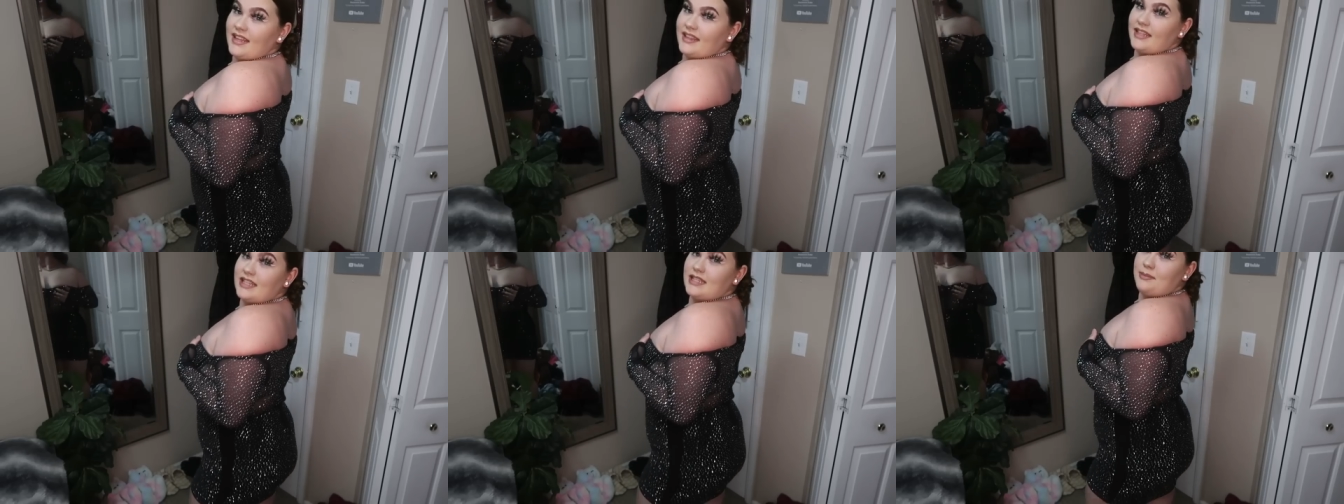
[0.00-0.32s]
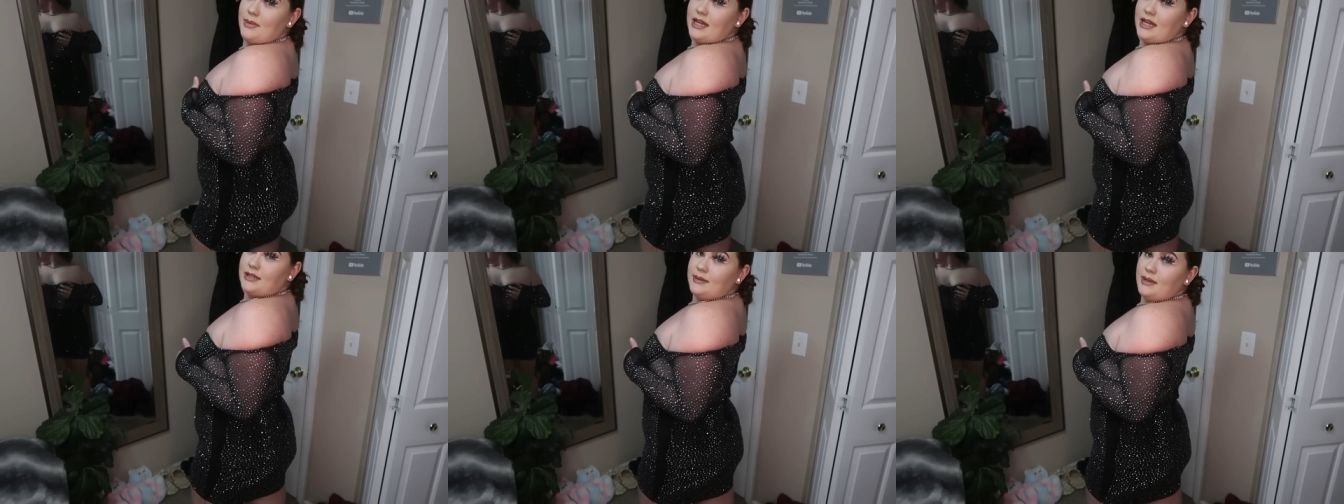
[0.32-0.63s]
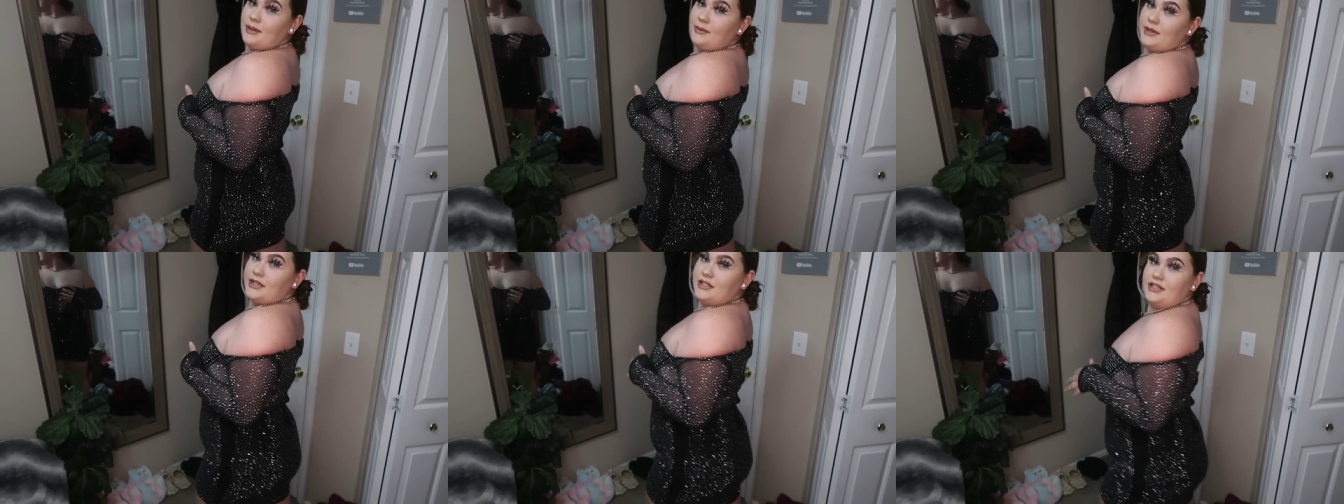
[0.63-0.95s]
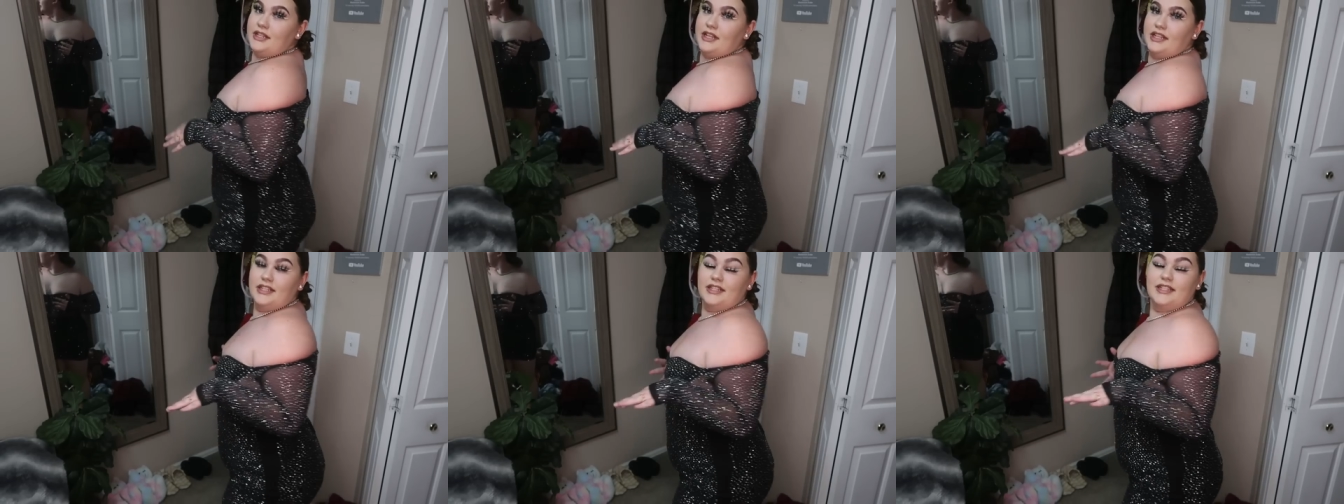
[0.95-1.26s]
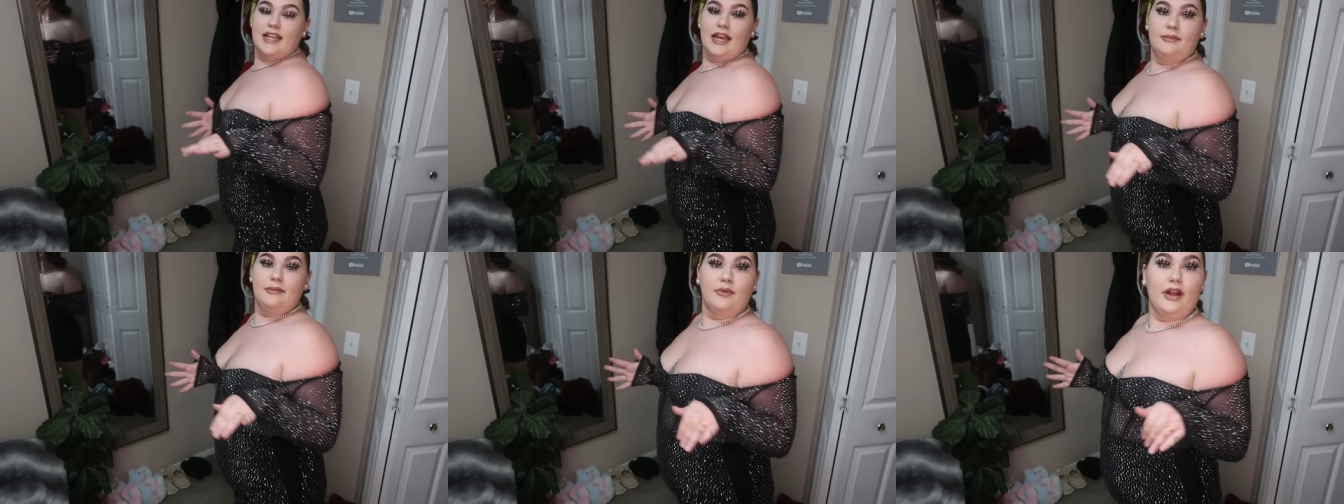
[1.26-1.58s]
This makes me wish they
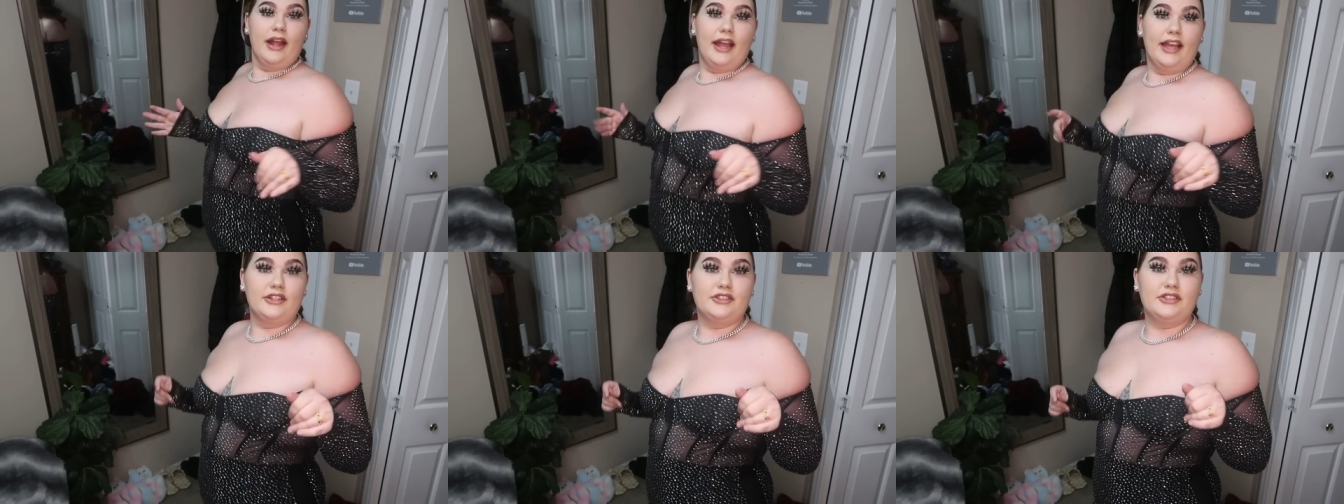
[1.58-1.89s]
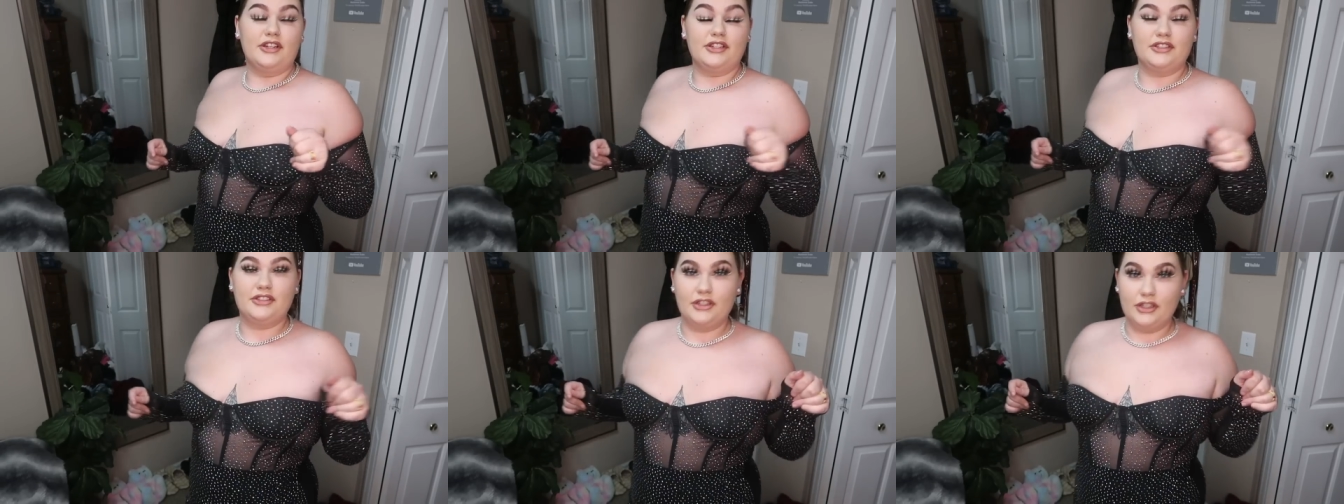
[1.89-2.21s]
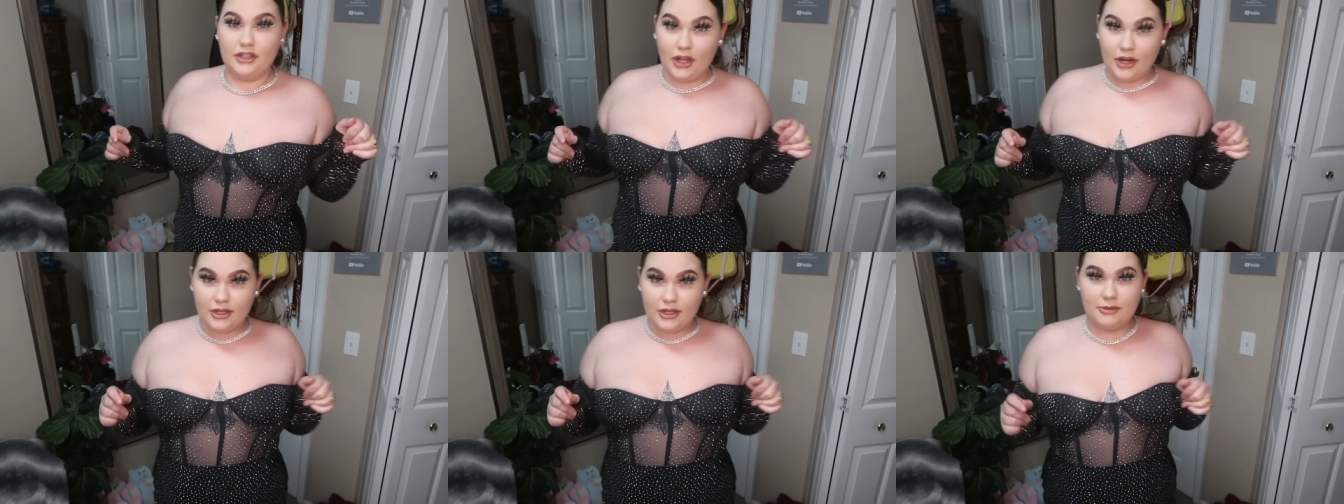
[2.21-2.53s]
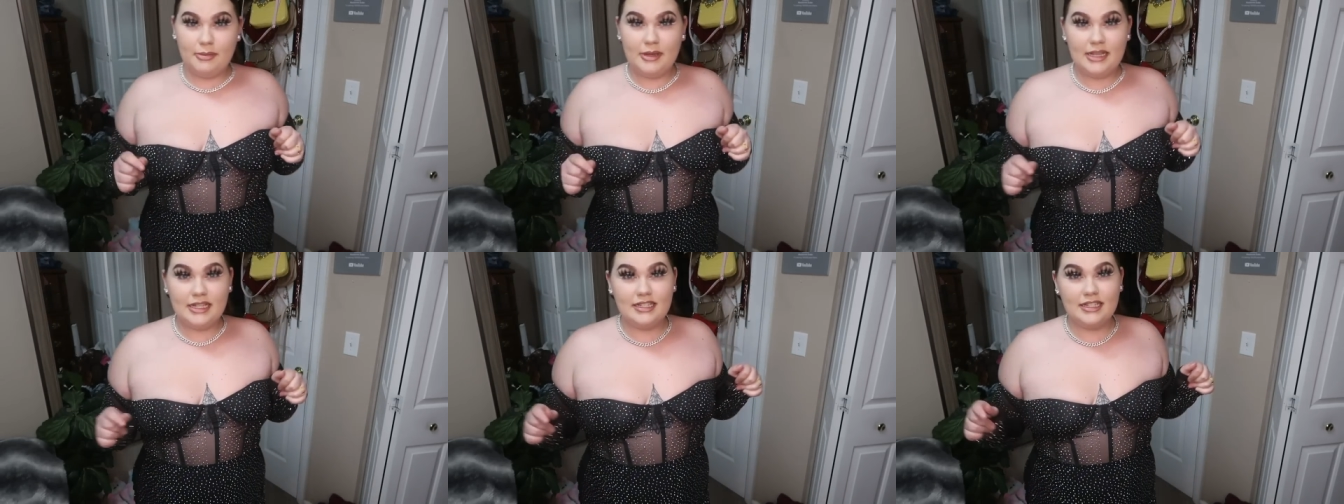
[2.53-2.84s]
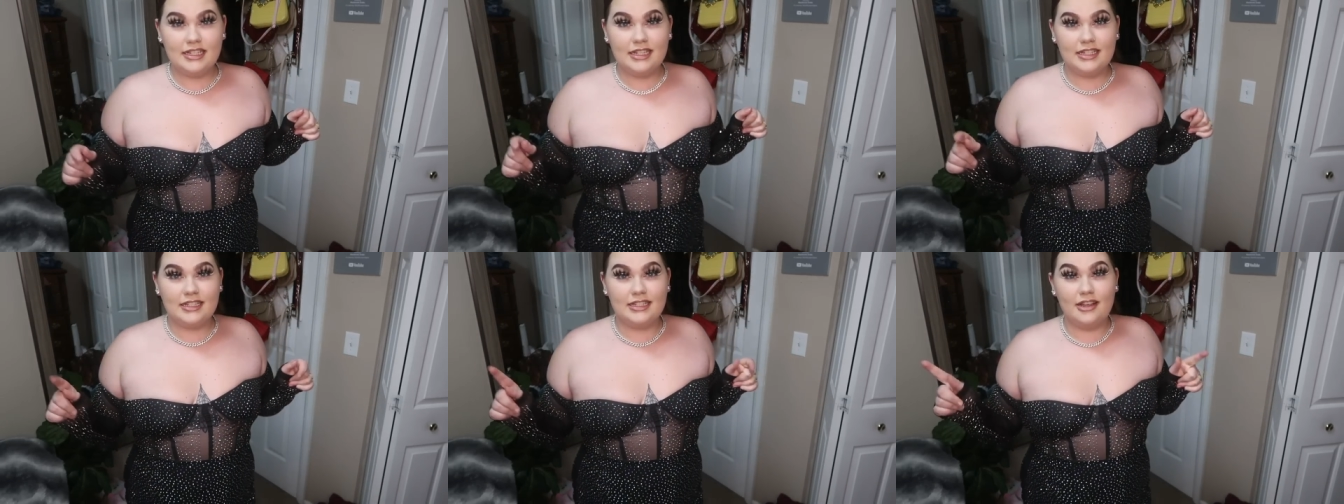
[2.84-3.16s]
just had more extra extra large pieces.